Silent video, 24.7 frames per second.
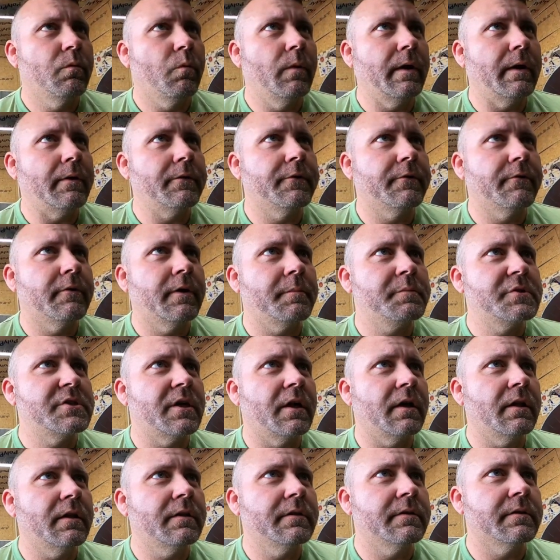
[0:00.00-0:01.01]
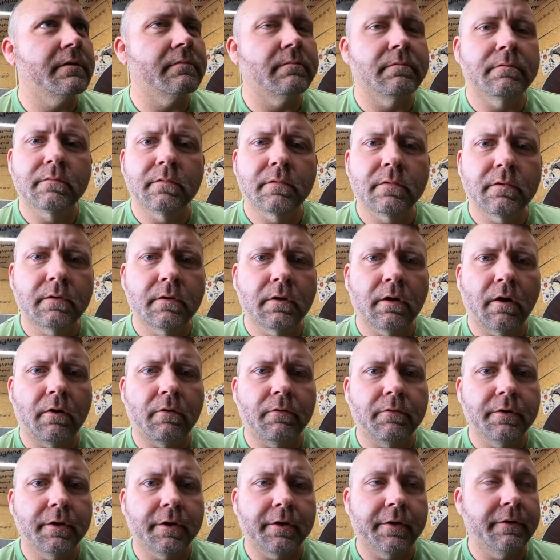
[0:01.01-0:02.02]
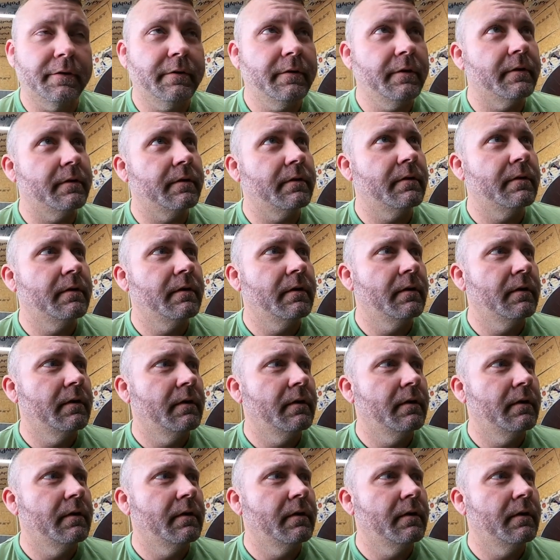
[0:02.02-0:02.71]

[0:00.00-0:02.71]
welding her up solid and calling it good.